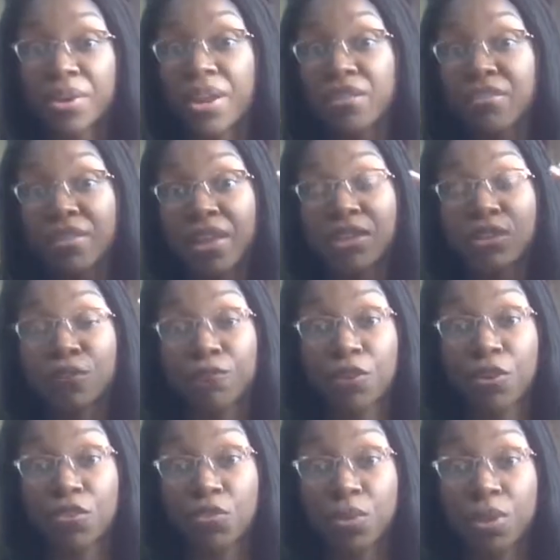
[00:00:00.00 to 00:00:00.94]
That's like the
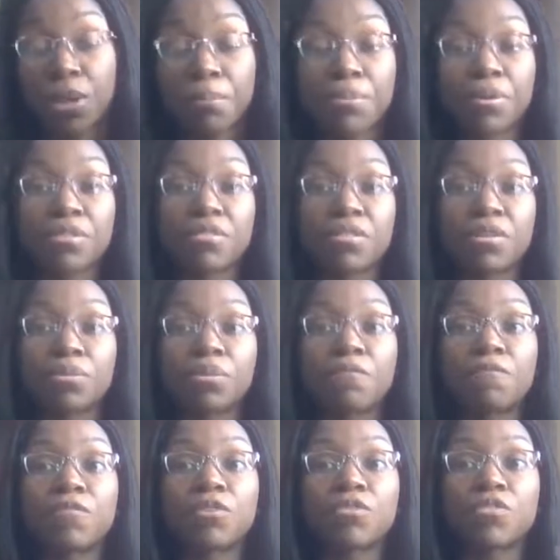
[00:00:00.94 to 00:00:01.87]
first one in Princeton
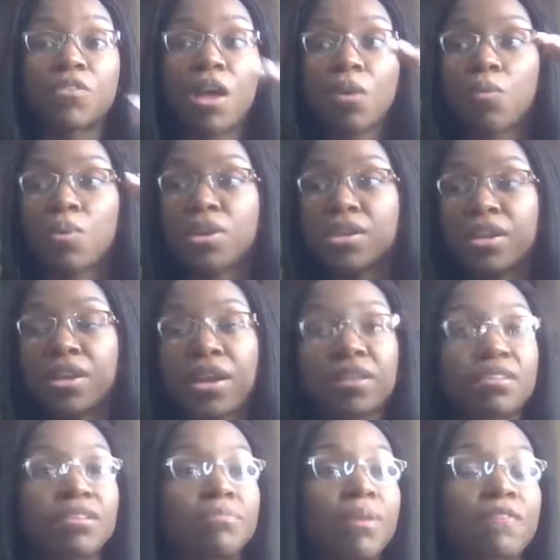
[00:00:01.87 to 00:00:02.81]
Review. So I went there. I
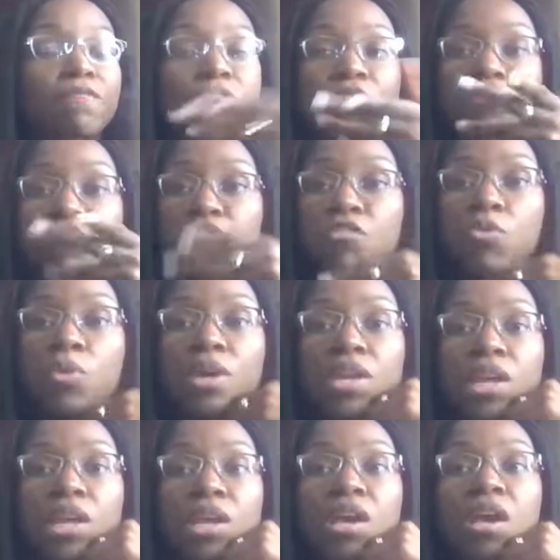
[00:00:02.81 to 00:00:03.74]
did my first
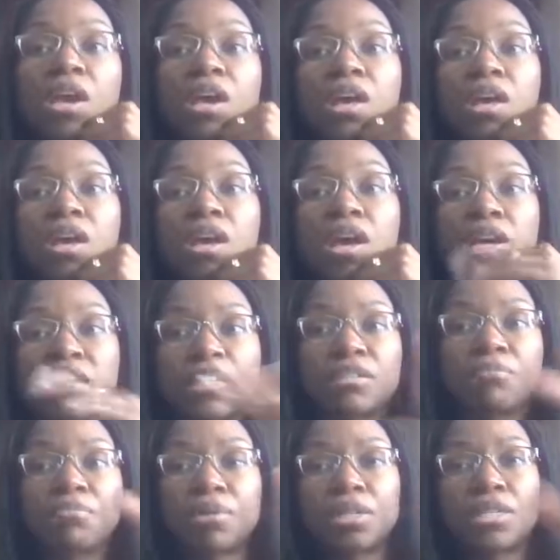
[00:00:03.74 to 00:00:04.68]
20. I
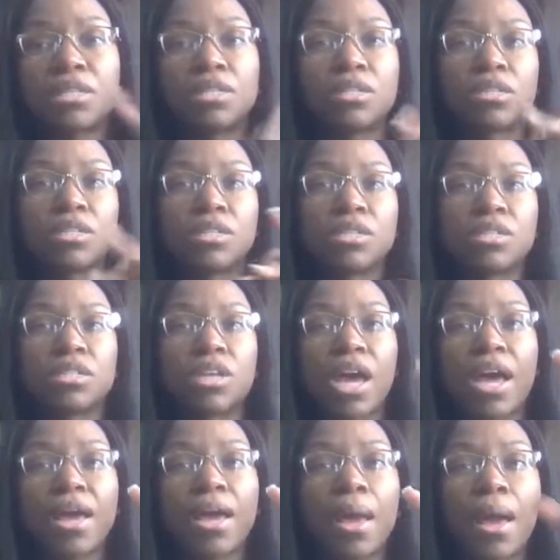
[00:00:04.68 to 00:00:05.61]
did pretty good.
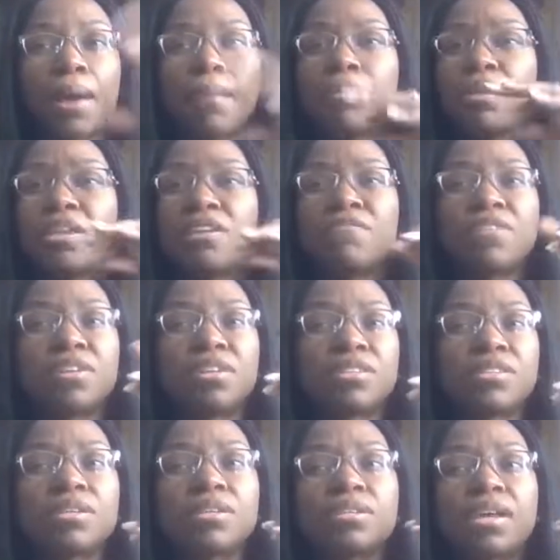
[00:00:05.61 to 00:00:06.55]
I believe
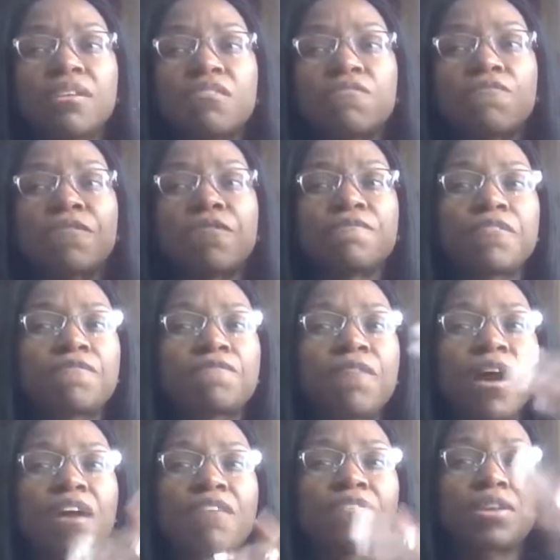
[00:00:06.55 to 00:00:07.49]
anything that's
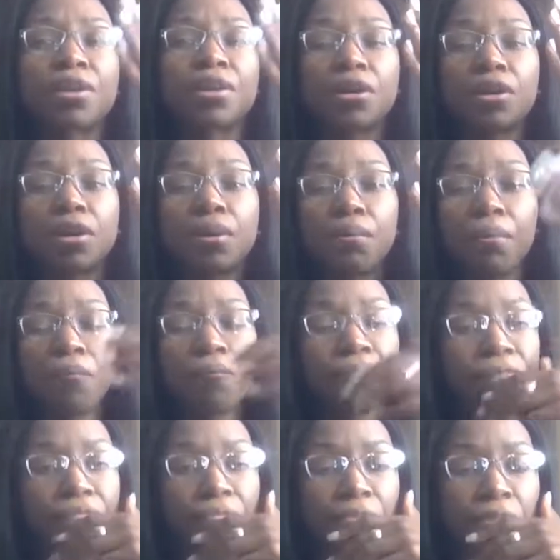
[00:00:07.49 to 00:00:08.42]
55 and up
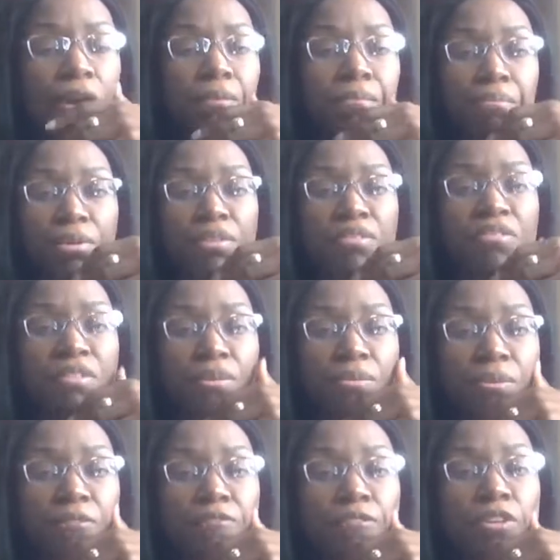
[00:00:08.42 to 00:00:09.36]
on Princeton
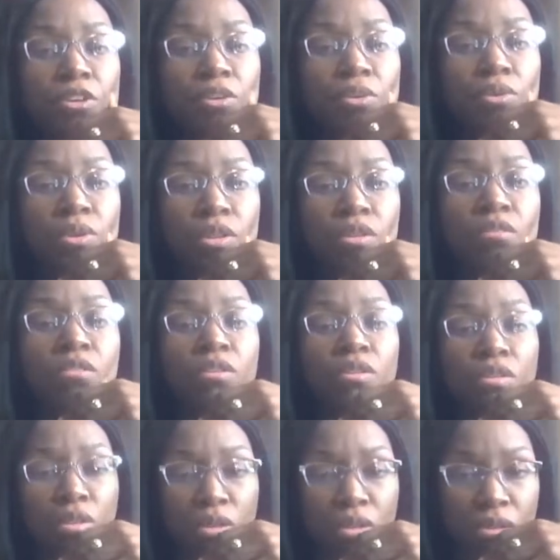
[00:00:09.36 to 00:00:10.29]
Review is
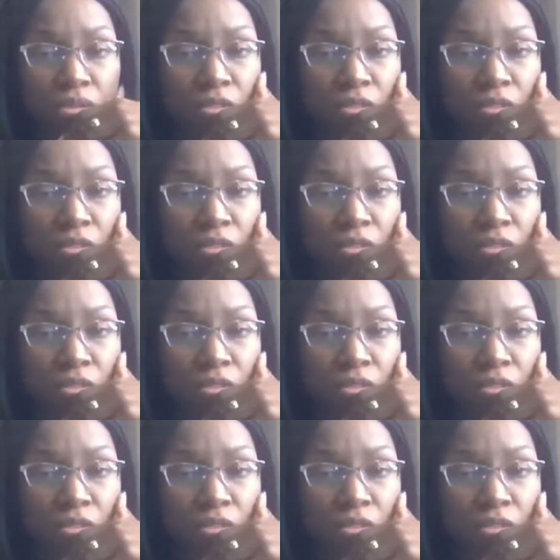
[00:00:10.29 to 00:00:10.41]
good.